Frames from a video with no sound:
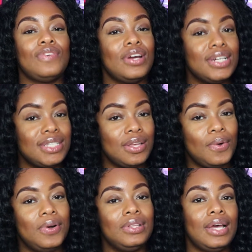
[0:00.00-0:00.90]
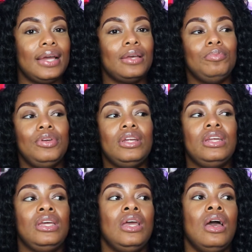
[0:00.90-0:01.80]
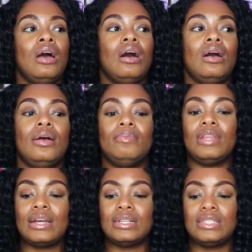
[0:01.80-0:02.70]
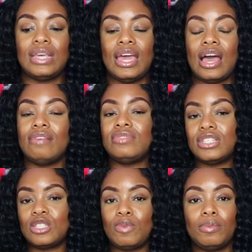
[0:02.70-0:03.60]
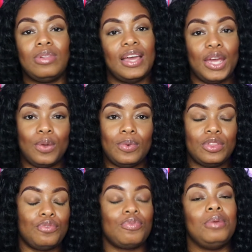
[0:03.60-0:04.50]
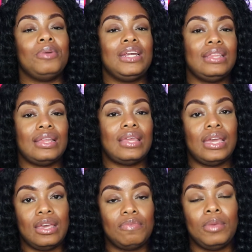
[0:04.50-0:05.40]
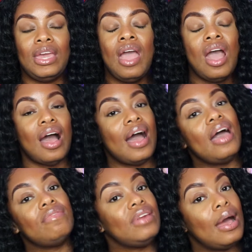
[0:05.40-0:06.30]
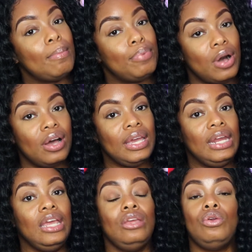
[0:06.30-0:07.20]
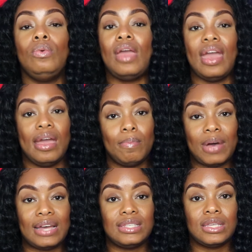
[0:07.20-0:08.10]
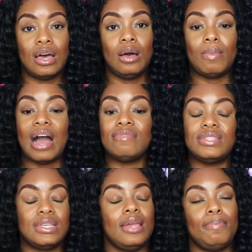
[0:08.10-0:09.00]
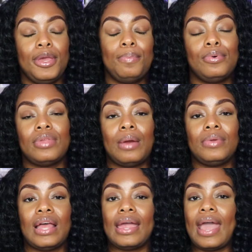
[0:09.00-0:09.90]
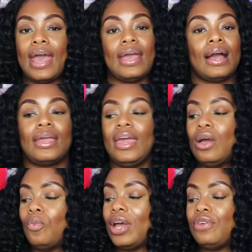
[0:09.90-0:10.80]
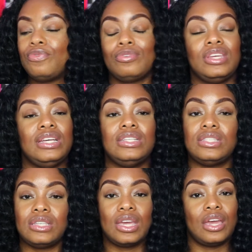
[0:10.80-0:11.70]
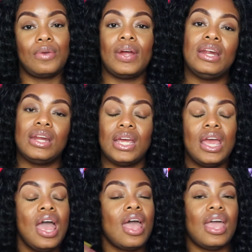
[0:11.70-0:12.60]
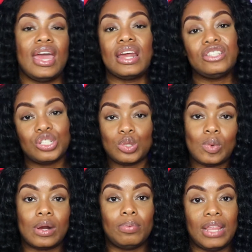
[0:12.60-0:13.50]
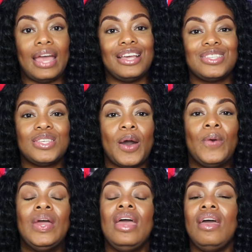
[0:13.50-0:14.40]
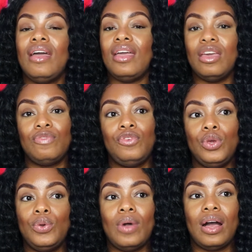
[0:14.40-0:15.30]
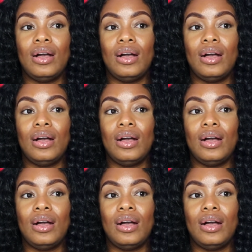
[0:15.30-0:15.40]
far as the online community, like I said, I've just been playing with the free money that they give me. I have not bought any. You can buy some. I've seen people that were like, hey, I can't wait for these to get credited, and I just want to play. So if you